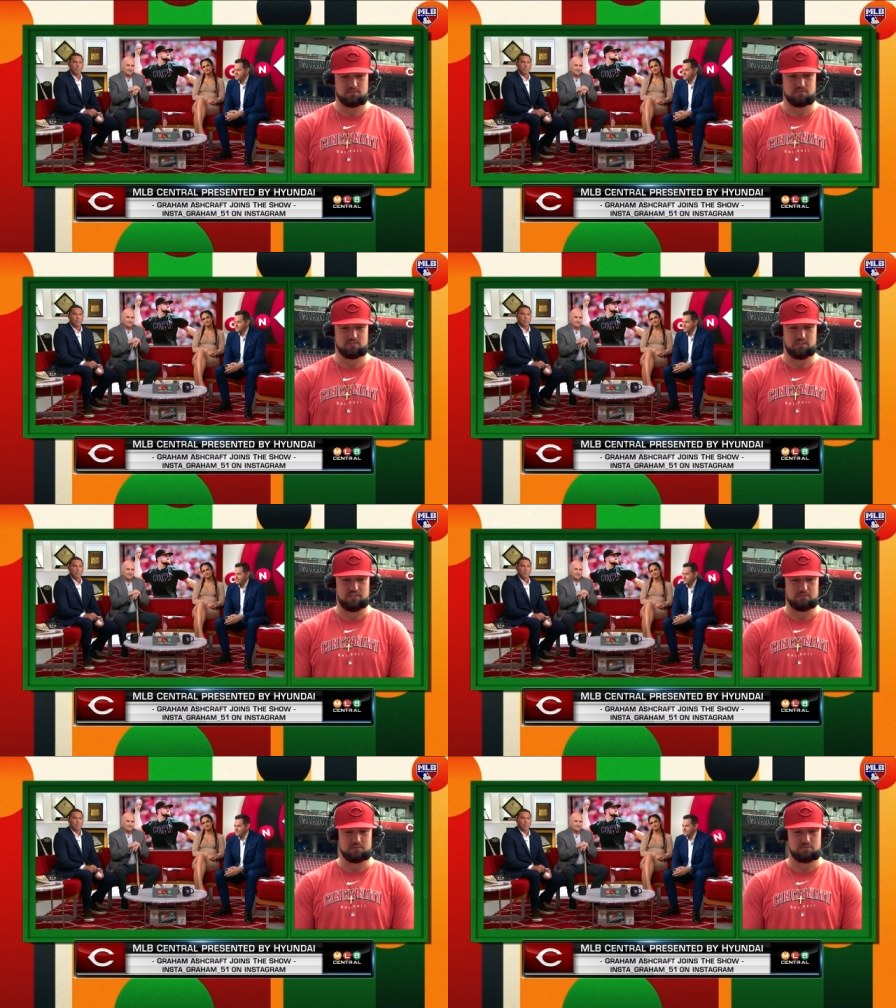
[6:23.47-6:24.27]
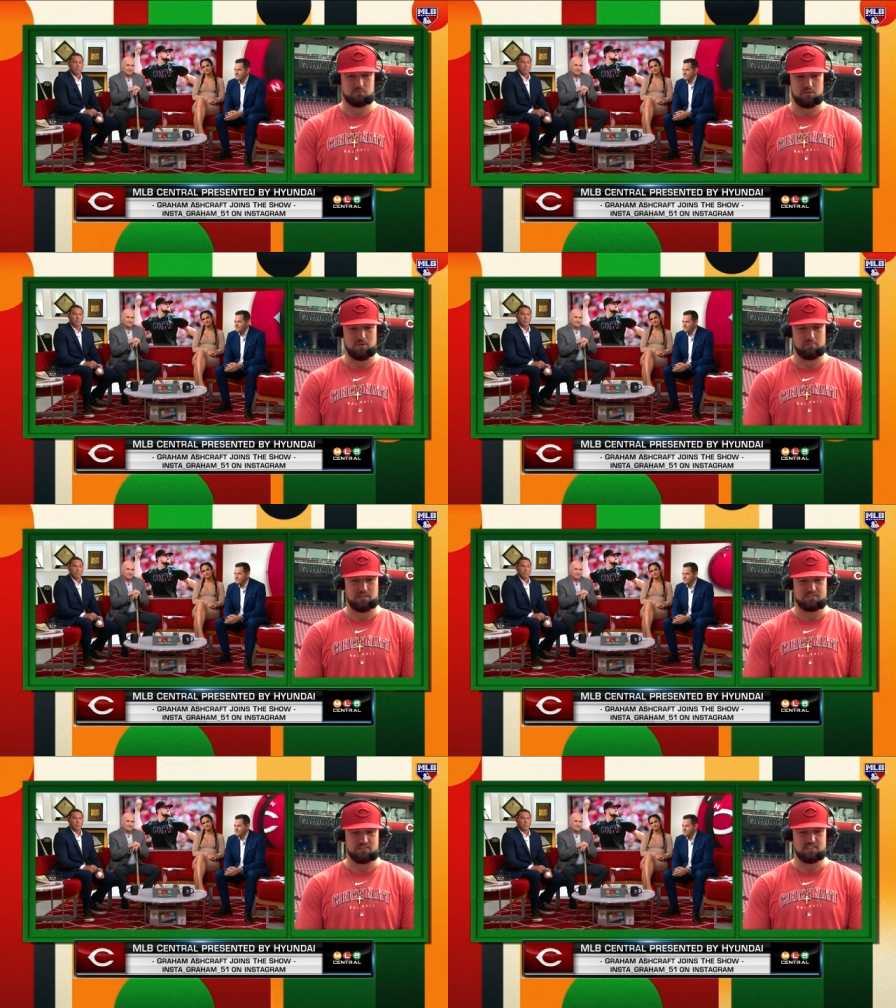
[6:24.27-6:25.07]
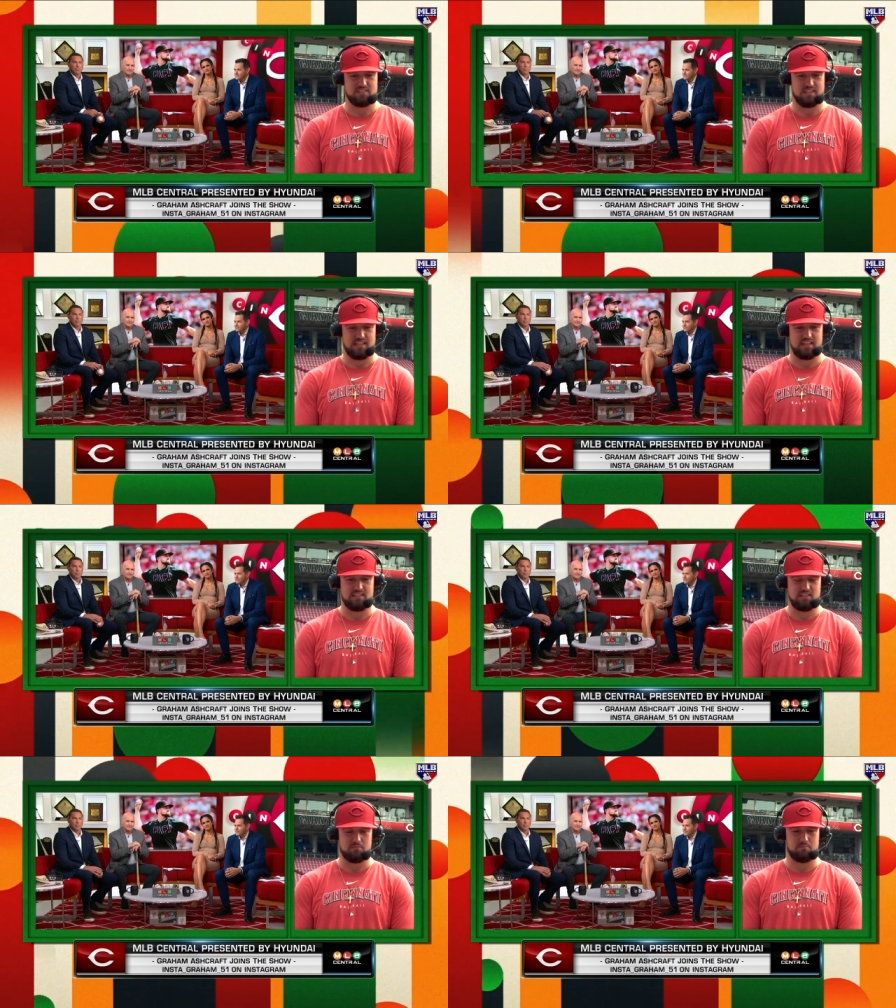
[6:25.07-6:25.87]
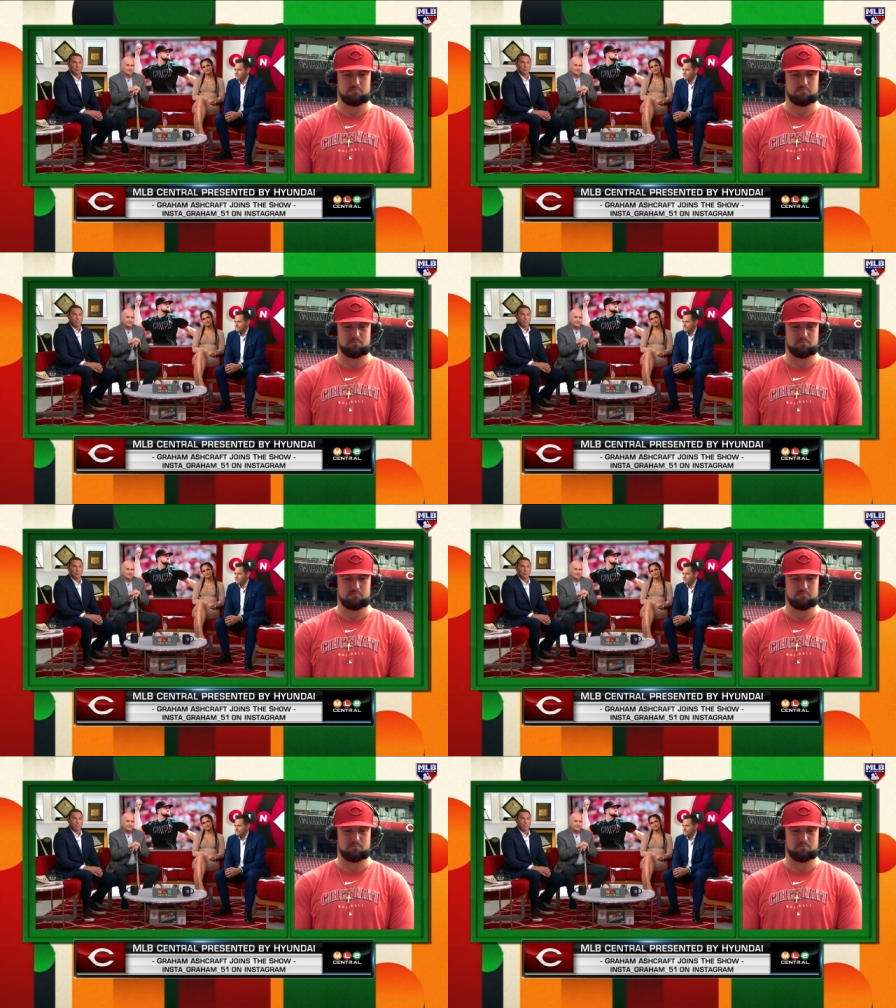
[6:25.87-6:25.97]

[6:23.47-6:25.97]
So he was one of my best friends. I got to end up